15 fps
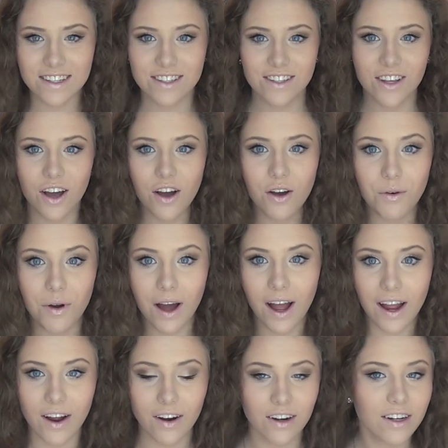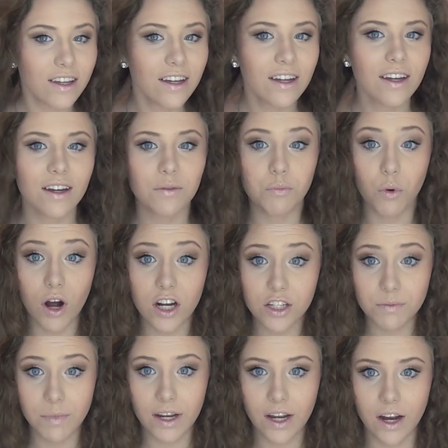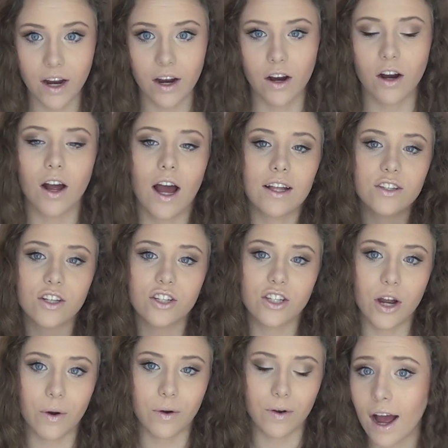So I already washed my hair. I took a shower.